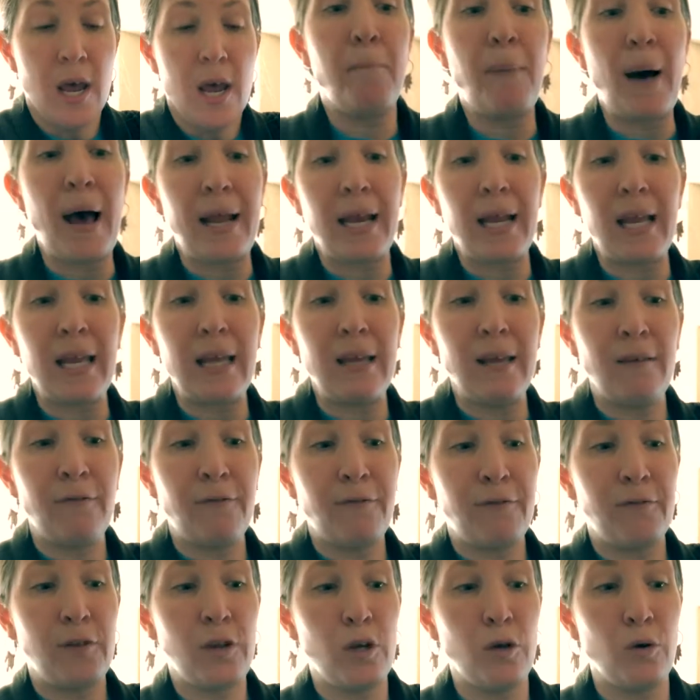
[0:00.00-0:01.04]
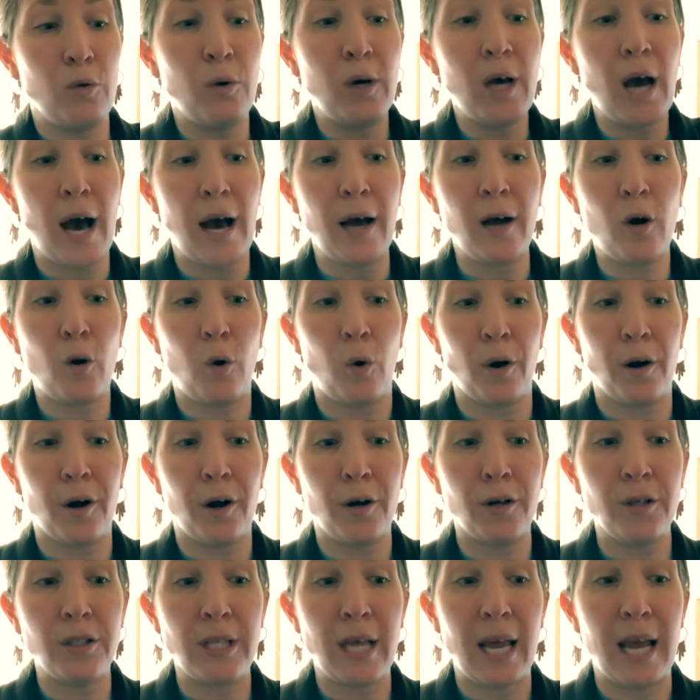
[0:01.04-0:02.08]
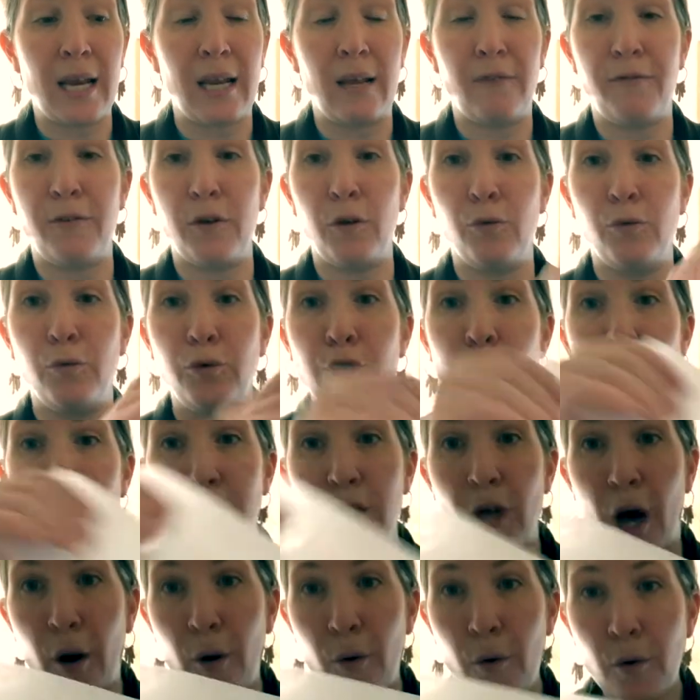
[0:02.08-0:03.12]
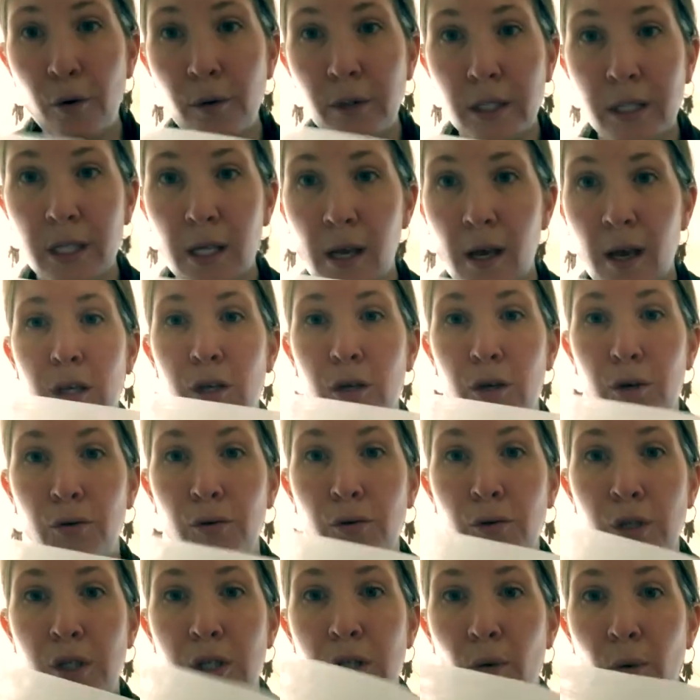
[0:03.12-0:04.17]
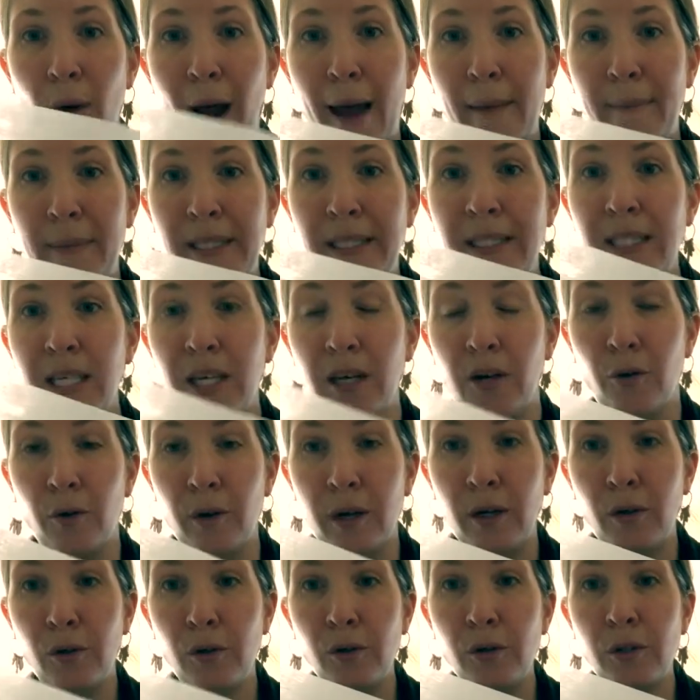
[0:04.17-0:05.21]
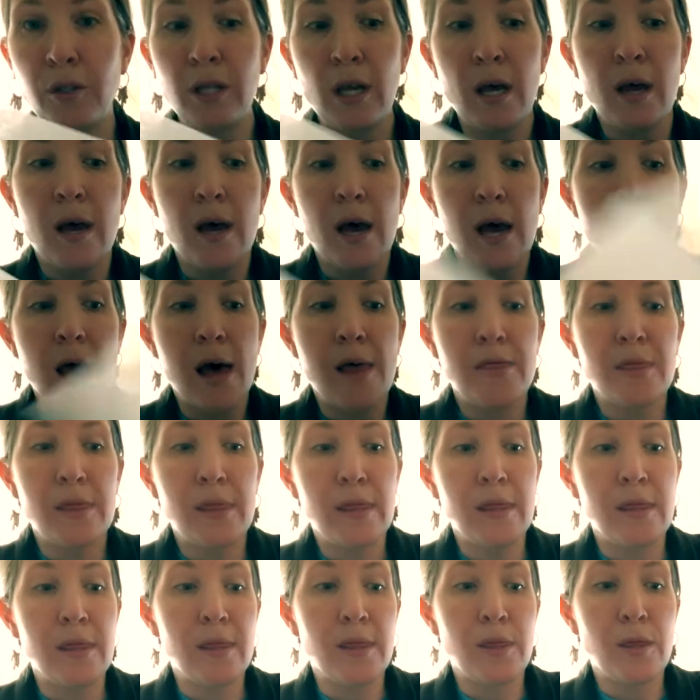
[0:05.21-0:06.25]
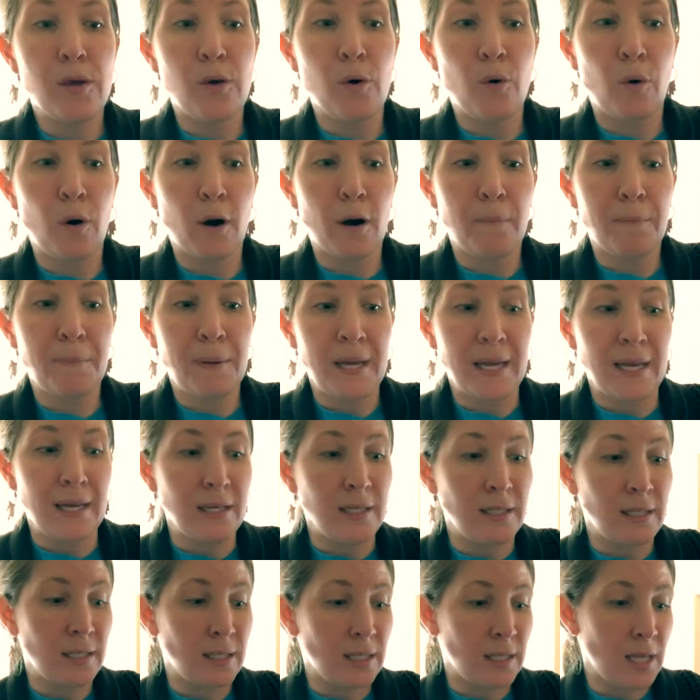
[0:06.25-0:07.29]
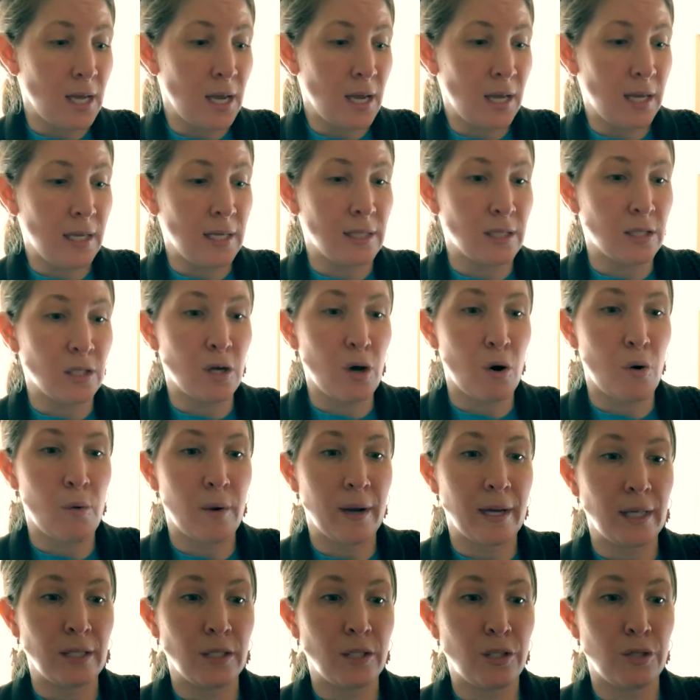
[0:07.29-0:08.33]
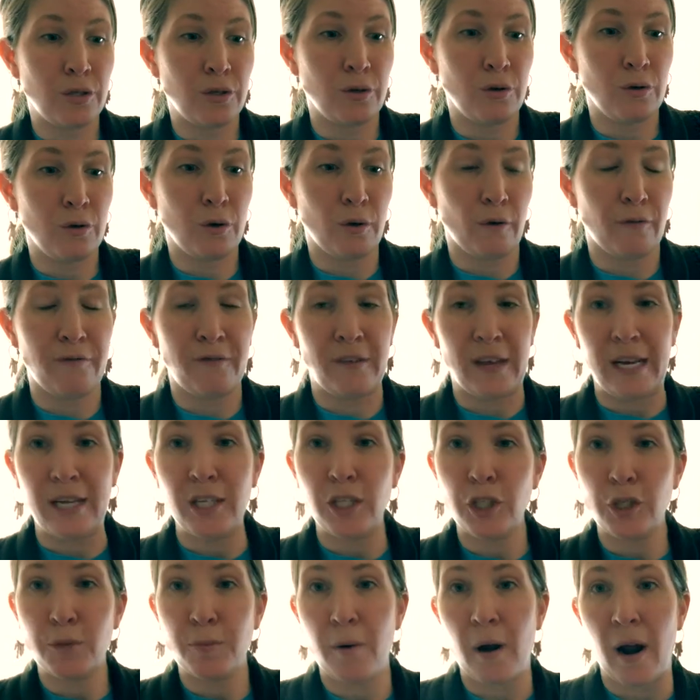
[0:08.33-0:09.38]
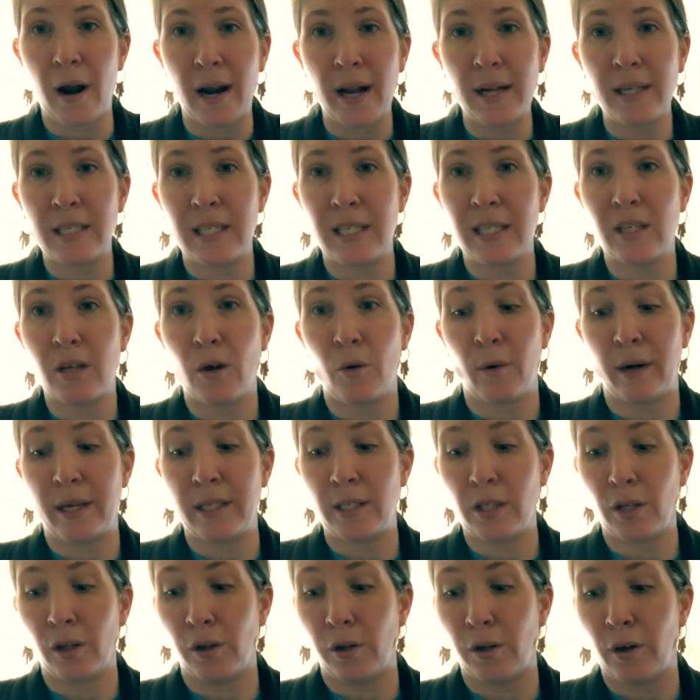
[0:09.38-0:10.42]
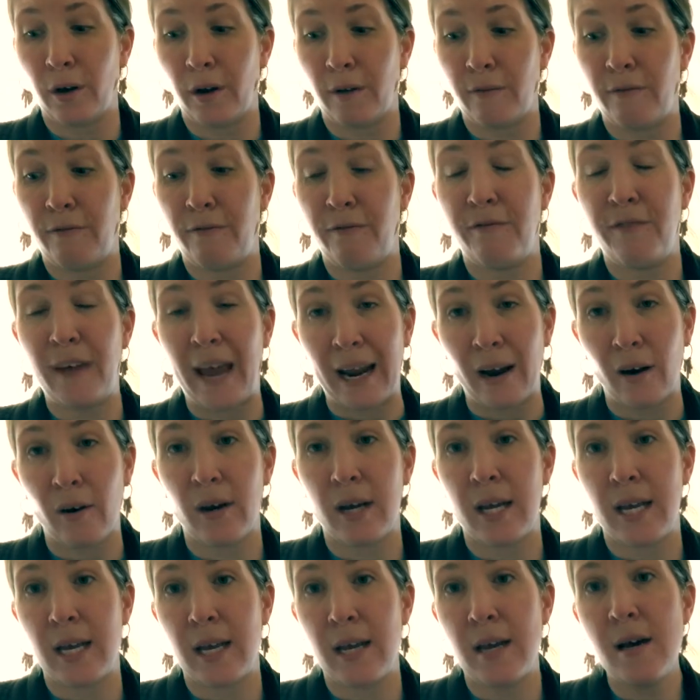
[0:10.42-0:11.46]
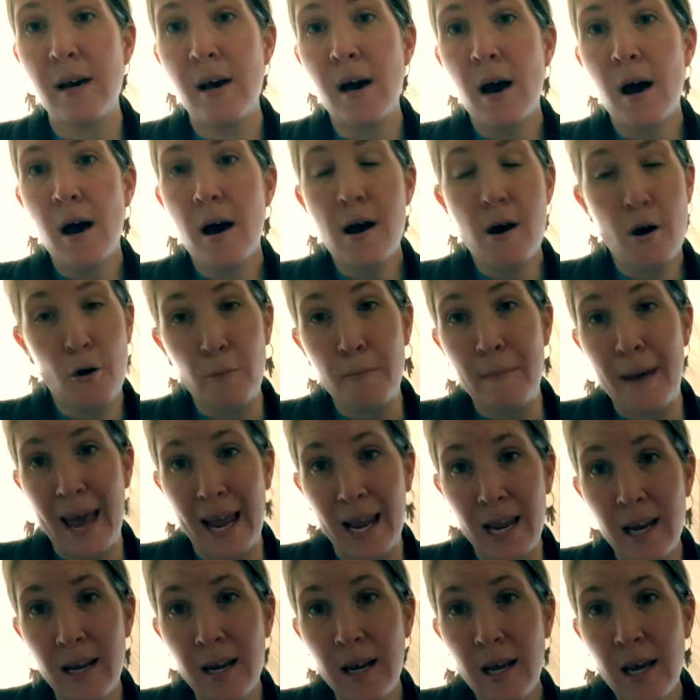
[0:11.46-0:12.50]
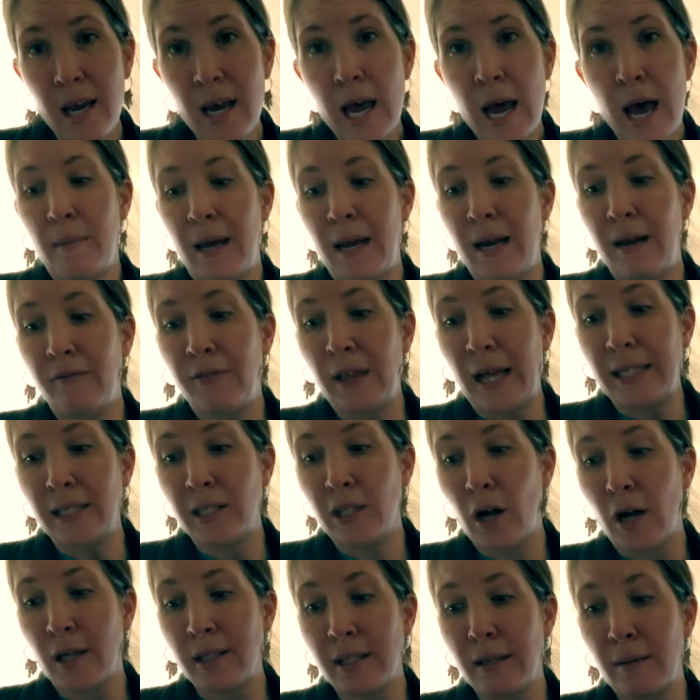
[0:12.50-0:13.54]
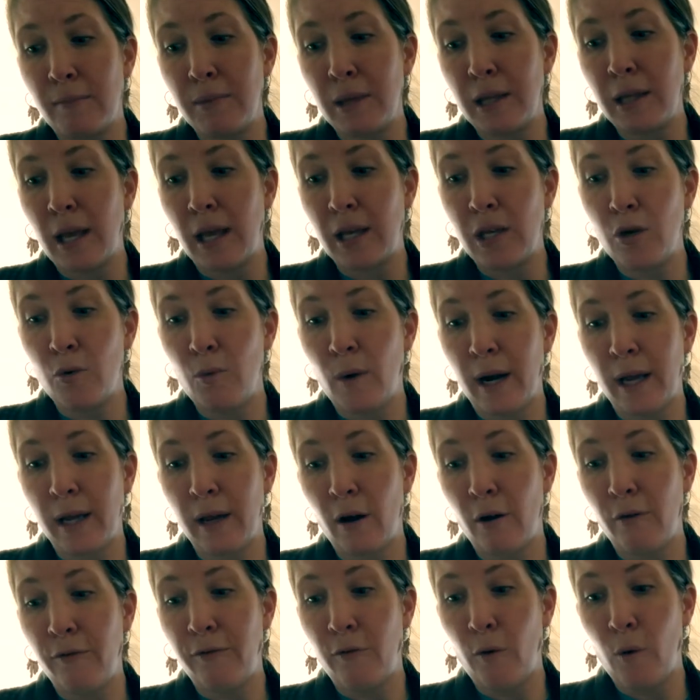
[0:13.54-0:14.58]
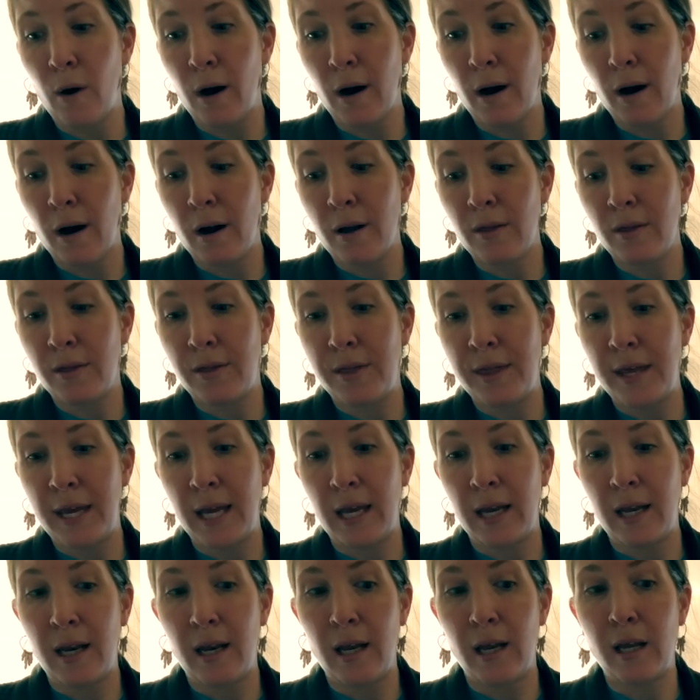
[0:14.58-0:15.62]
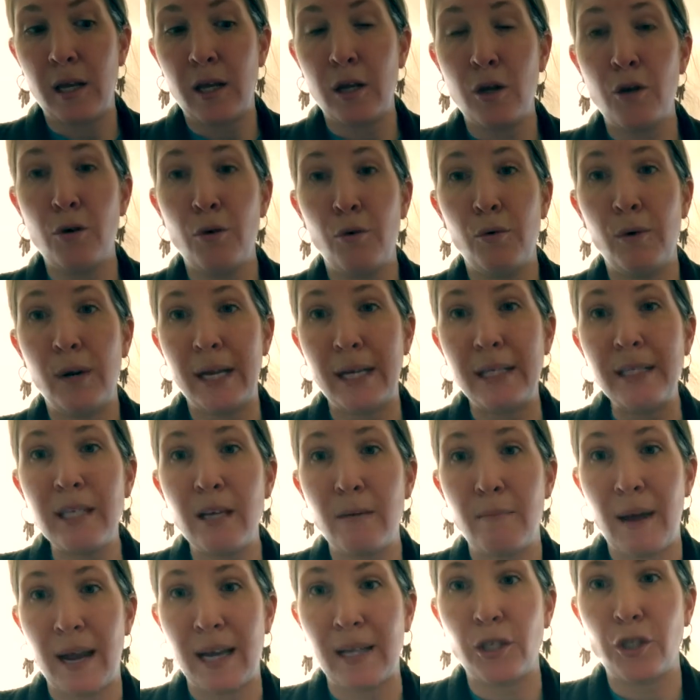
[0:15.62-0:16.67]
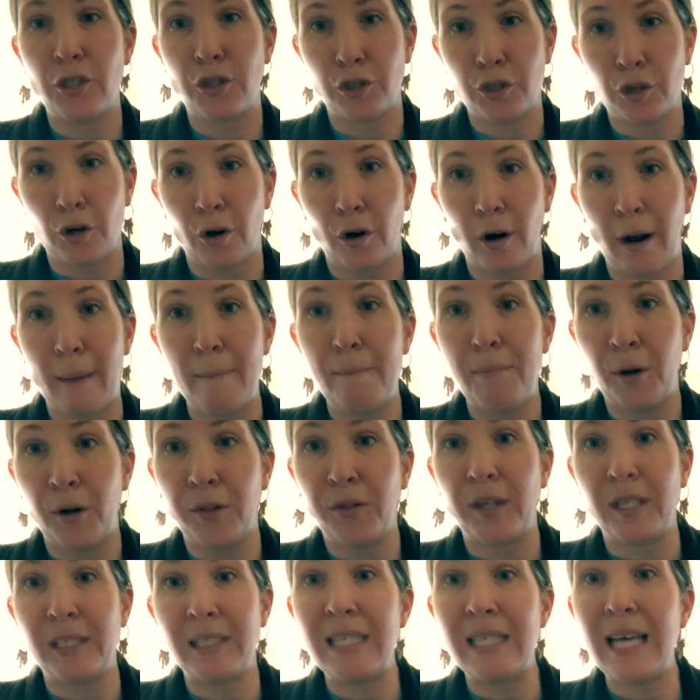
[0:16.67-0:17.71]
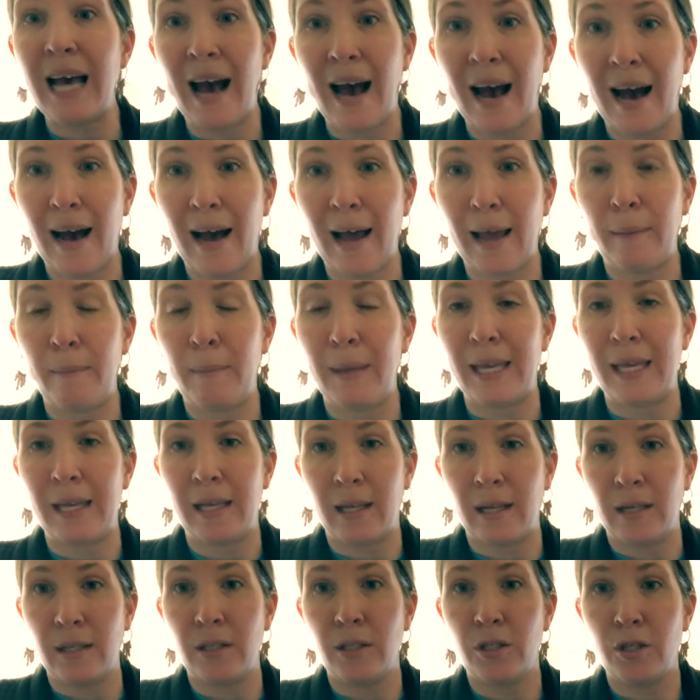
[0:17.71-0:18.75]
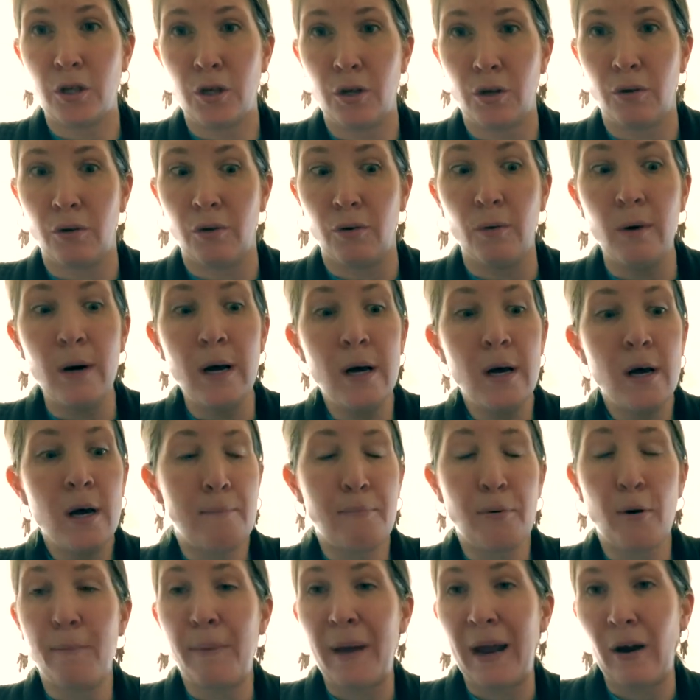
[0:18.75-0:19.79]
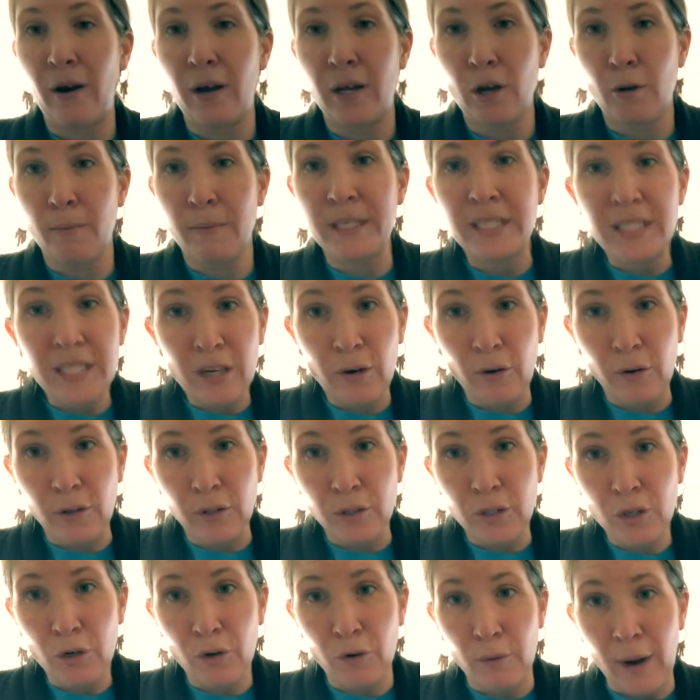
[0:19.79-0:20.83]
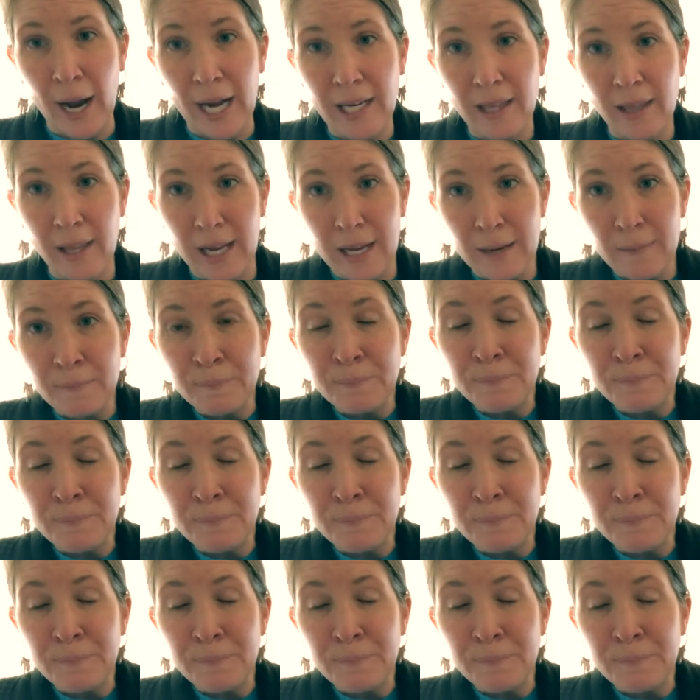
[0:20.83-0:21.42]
But if you cut corners and if you don't use the right materials, your piece is going to, your finished product is going to look very homemade. And if that's not something that you want to go for, then you need to make sure and put the time into preparing your materials correctly.